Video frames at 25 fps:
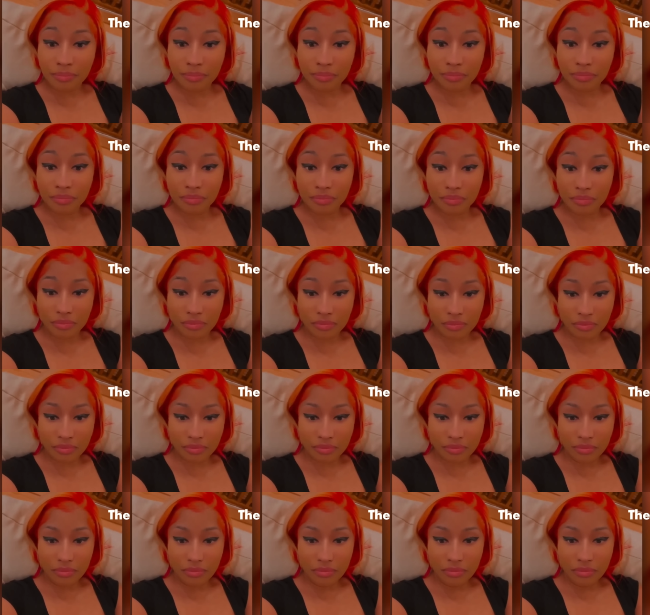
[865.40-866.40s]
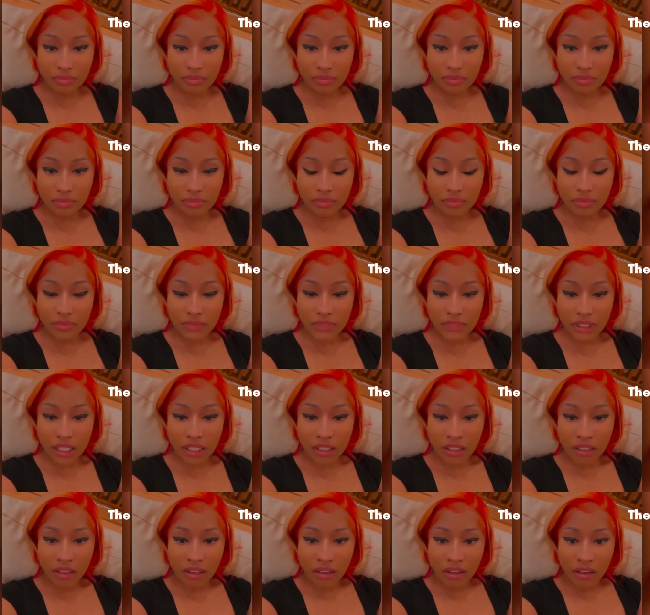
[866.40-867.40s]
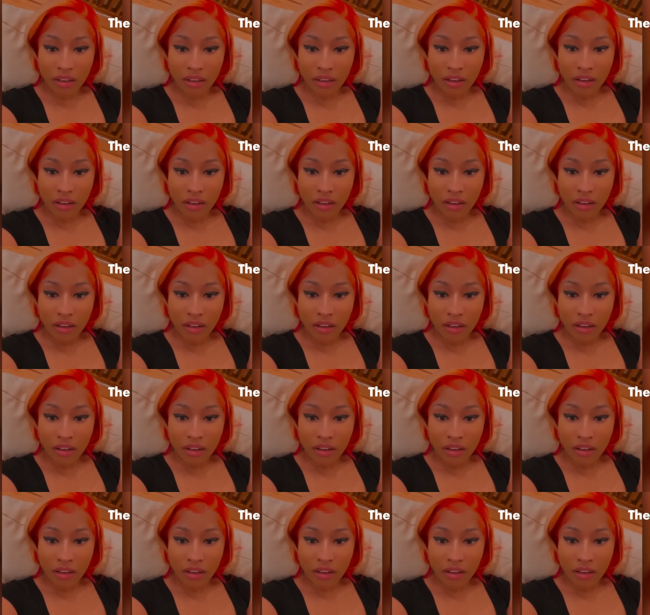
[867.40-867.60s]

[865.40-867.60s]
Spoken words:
Nothing is said.